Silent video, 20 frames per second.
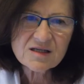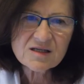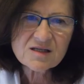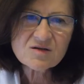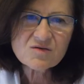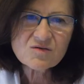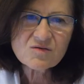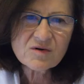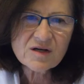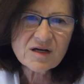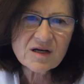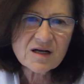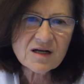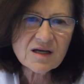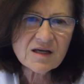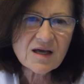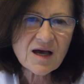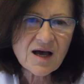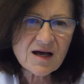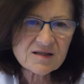is
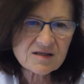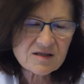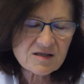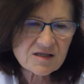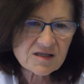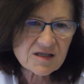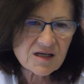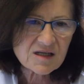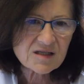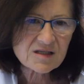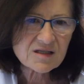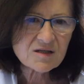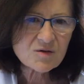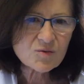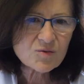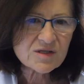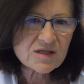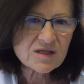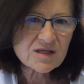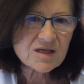really associated
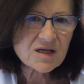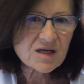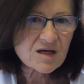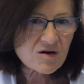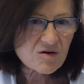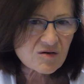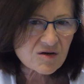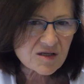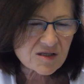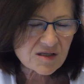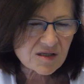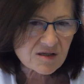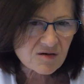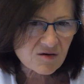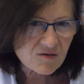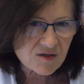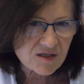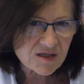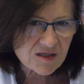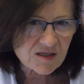with an
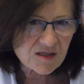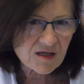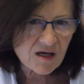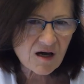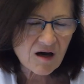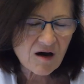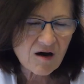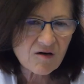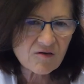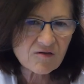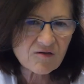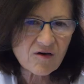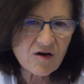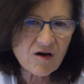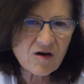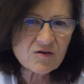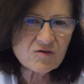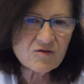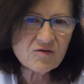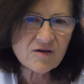increased risk of
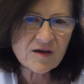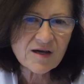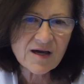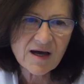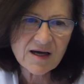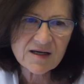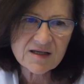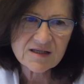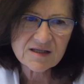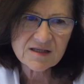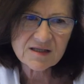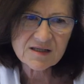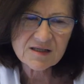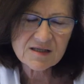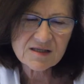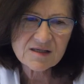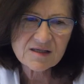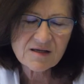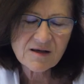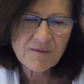
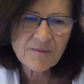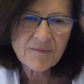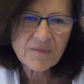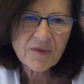uveitis.